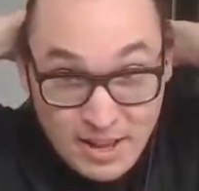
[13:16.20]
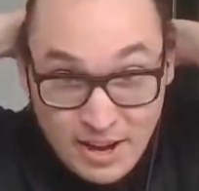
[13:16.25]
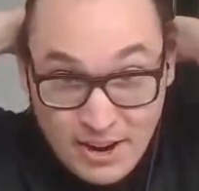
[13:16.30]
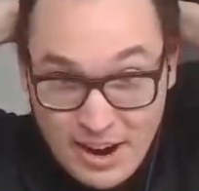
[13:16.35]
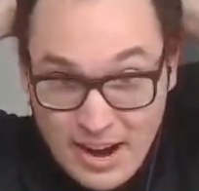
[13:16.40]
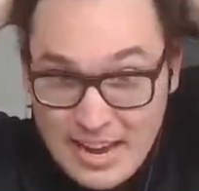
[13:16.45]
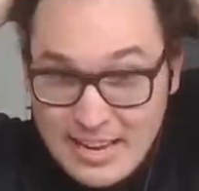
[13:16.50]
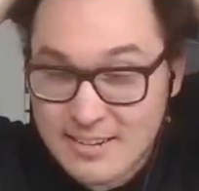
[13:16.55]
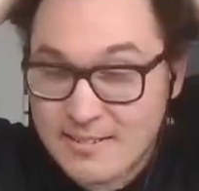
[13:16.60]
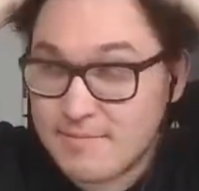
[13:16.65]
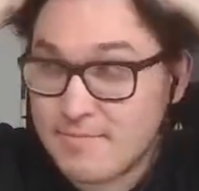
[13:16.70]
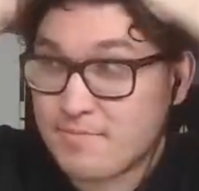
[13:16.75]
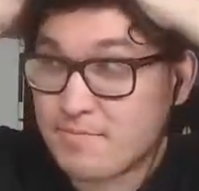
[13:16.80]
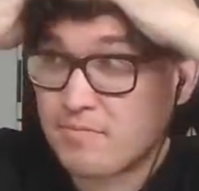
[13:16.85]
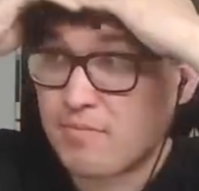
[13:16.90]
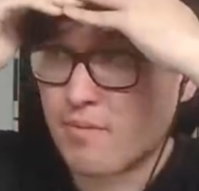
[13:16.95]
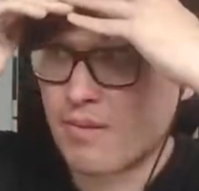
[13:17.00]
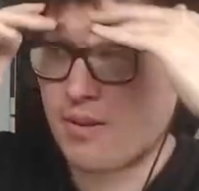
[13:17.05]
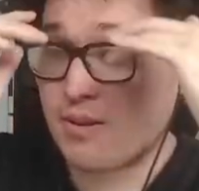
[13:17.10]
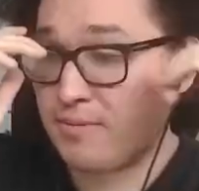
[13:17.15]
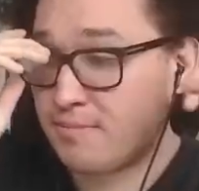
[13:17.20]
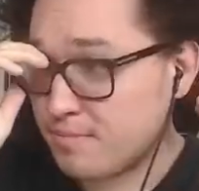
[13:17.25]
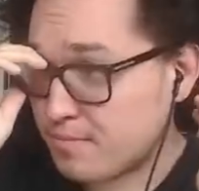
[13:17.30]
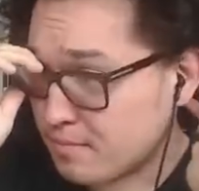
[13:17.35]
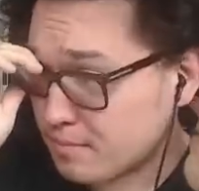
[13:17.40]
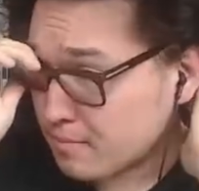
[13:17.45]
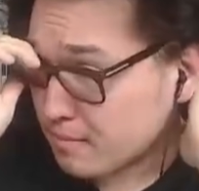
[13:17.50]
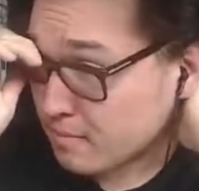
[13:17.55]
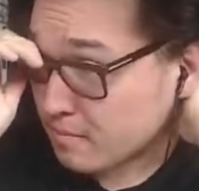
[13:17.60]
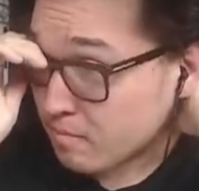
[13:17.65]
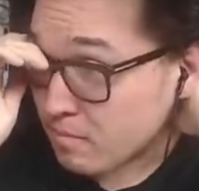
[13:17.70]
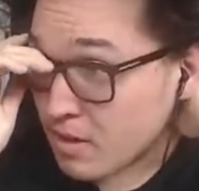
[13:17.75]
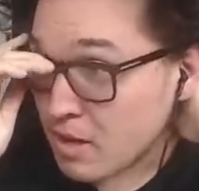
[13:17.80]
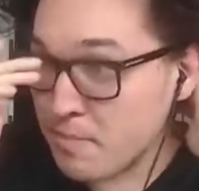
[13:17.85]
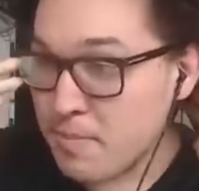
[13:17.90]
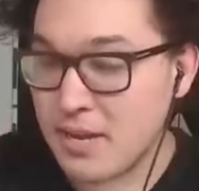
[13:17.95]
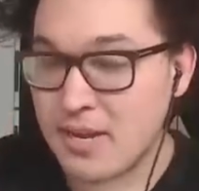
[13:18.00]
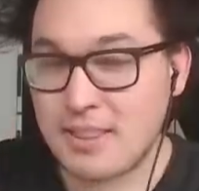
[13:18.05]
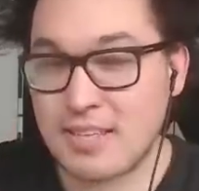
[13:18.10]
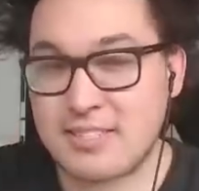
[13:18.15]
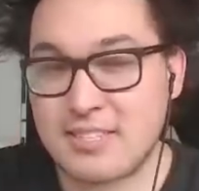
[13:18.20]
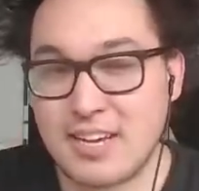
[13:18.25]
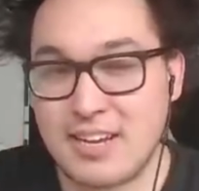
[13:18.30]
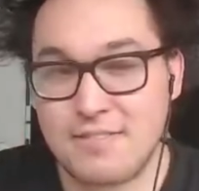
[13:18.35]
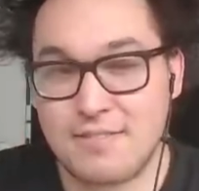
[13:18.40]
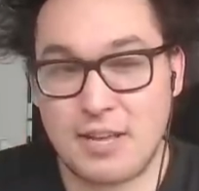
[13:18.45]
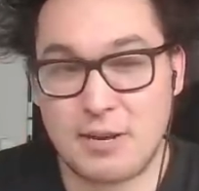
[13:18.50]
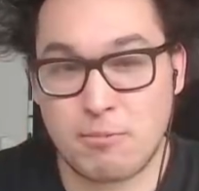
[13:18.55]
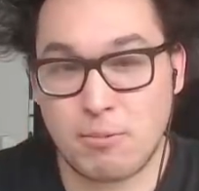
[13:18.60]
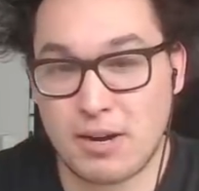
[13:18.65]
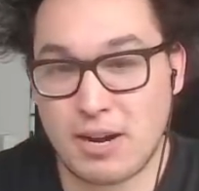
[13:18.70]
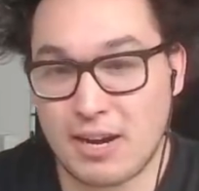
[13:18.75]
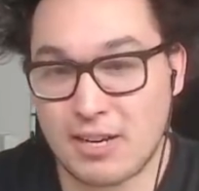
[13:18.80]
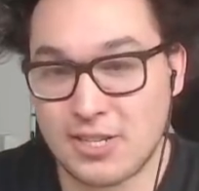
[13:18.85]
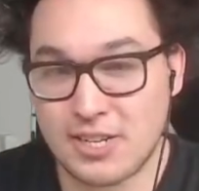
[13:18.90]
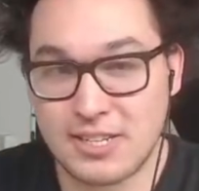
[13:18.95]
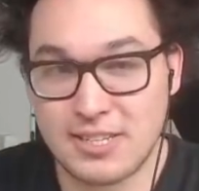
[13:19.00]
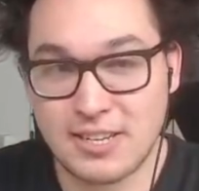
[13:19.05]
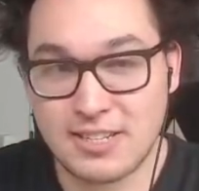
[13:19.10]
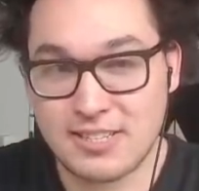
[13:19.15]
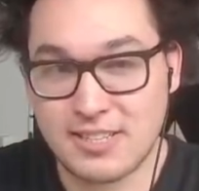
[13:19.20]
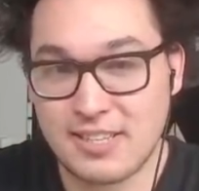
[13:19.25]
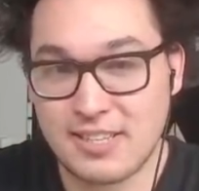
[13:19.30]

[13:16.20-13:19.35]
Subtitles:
Alright. But yeah, that's kind of like what Akshan does in